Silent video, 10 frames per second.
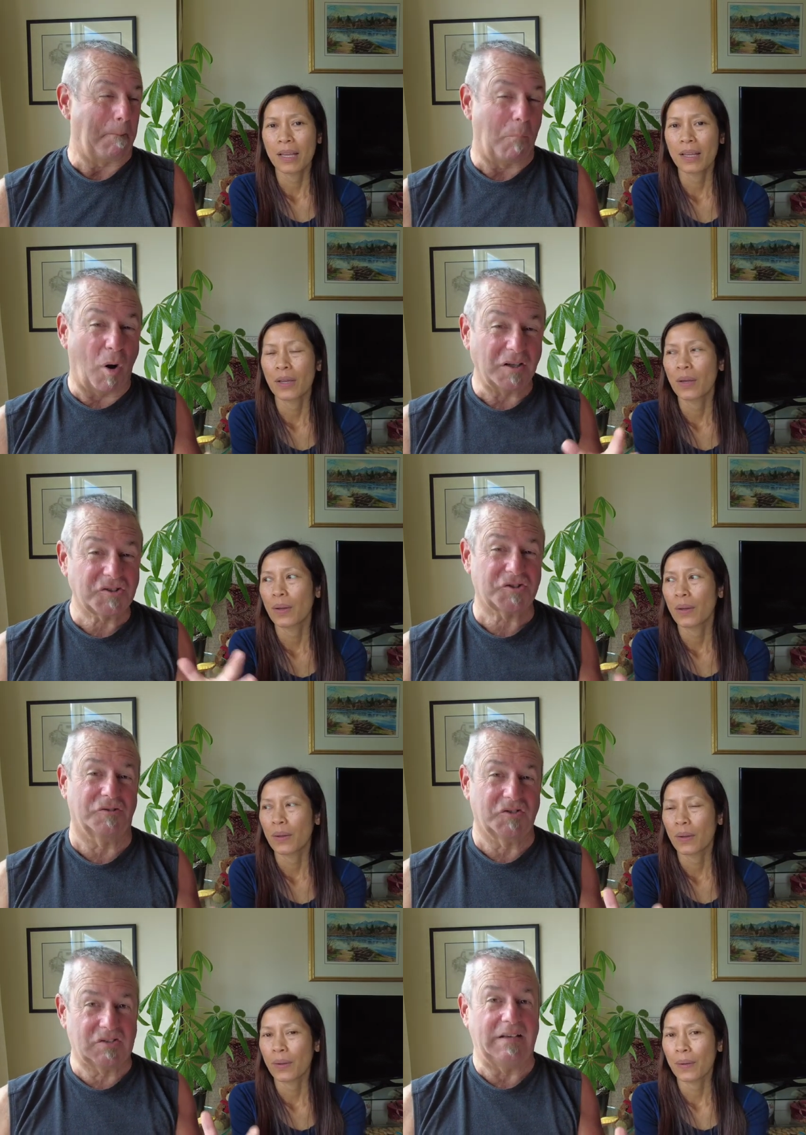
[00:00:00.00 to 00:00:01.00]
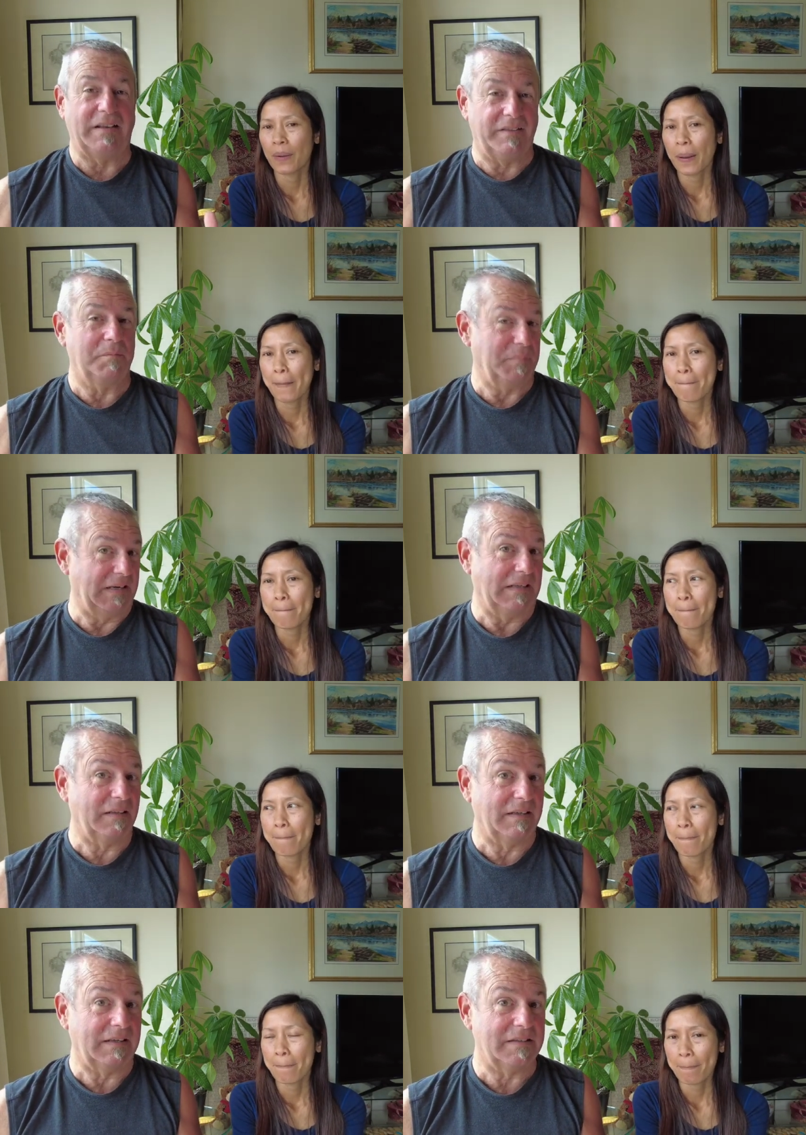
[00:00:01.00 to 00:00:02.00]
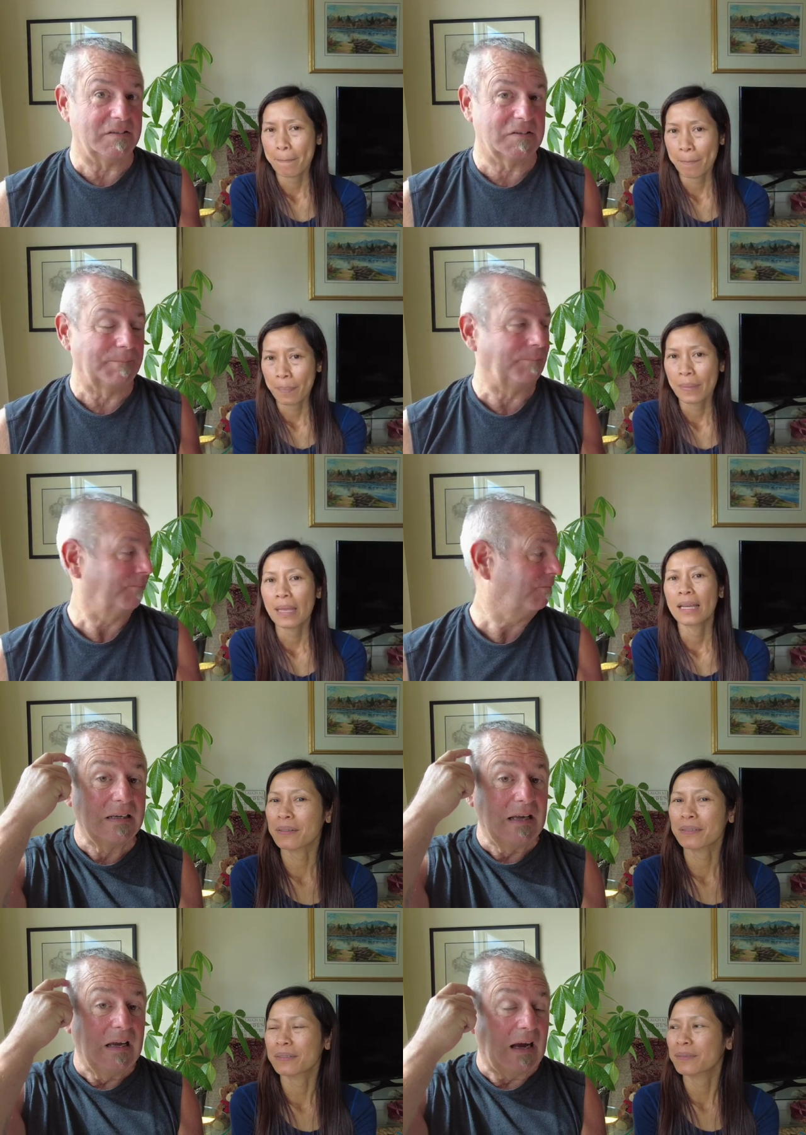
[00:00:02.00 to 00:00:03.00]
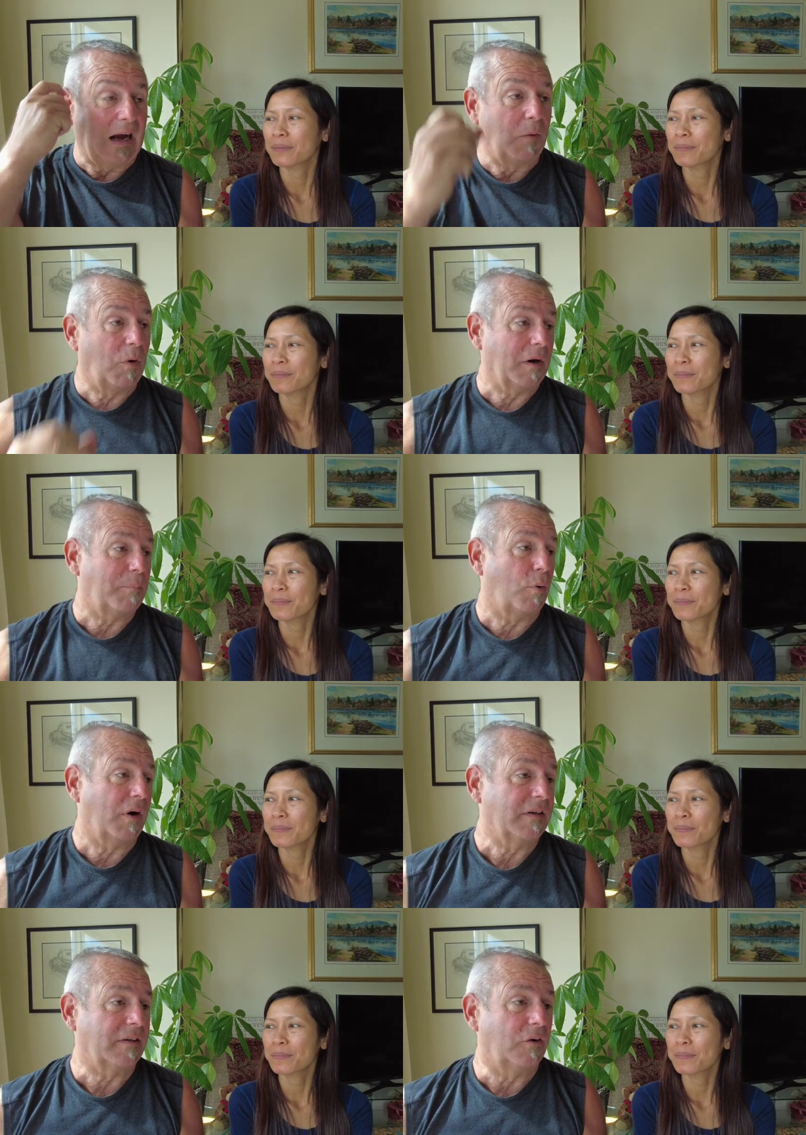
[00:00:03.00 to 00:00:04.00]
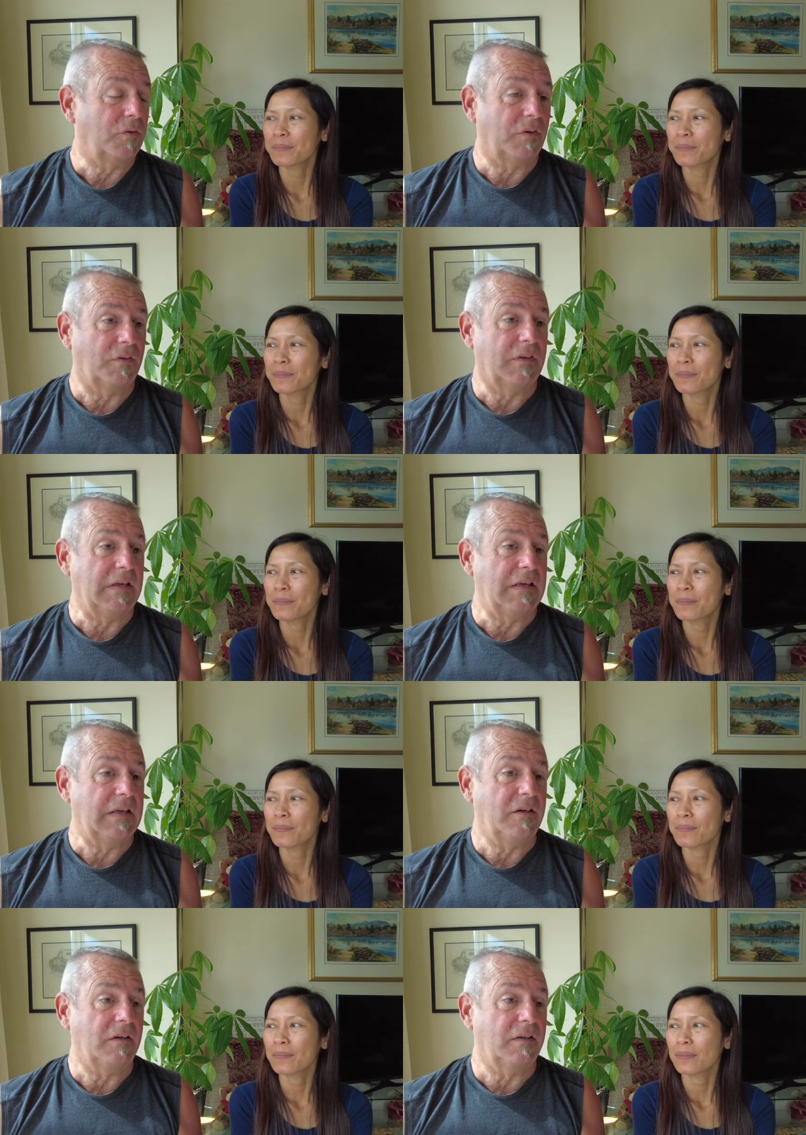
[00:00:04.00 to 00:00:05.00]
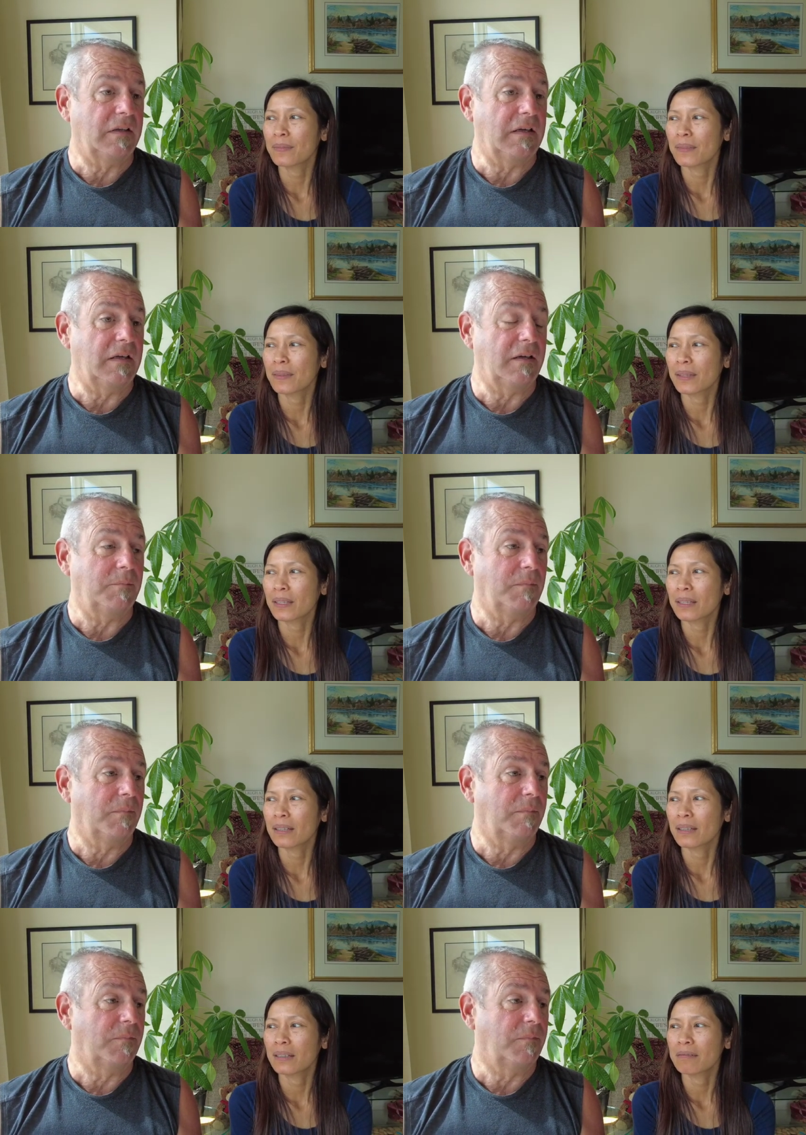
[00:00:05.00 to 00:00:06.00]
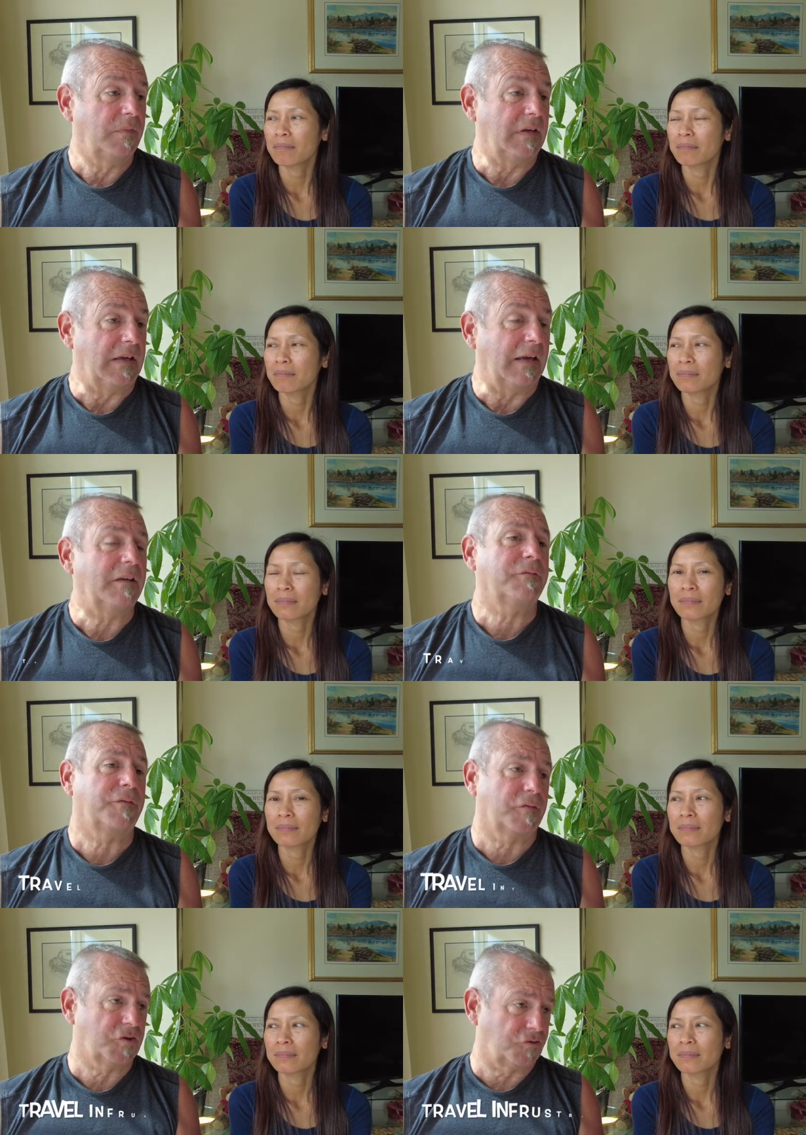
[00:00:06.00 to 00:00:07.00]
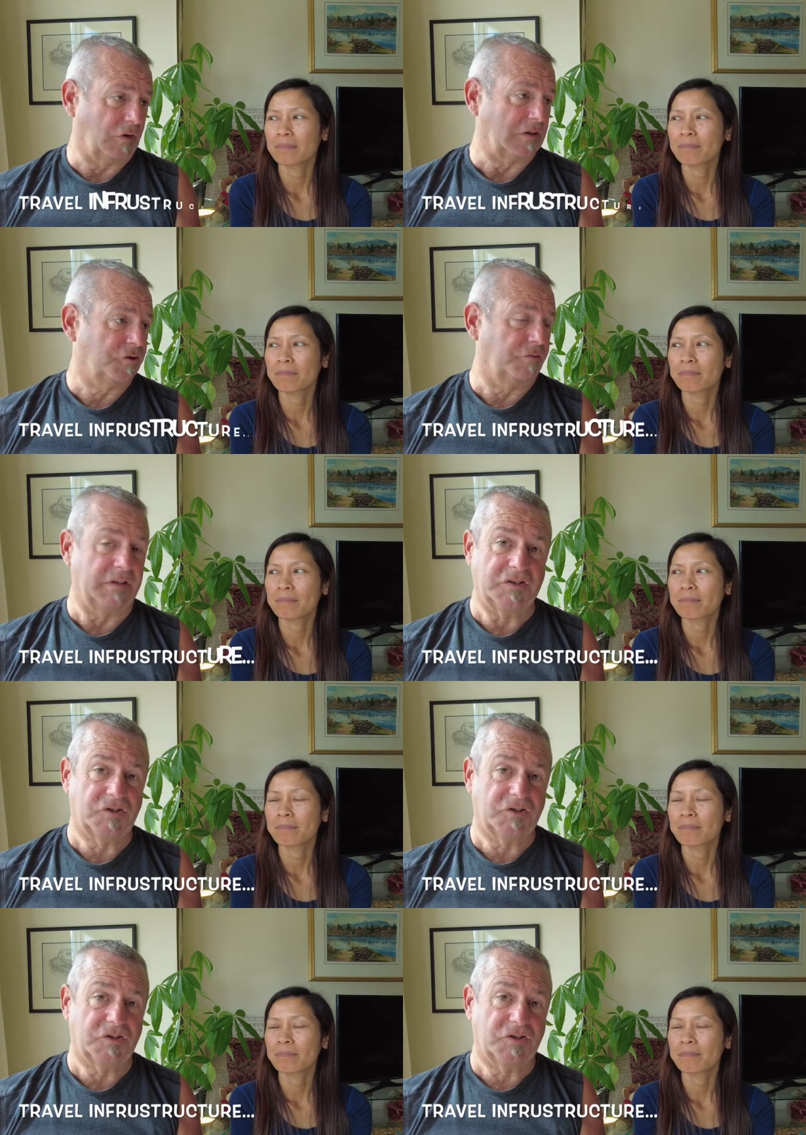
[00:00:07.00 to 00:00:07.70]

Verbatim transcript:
Speaker 1: monster city that Manila is. I want to point out the the the infrastructure in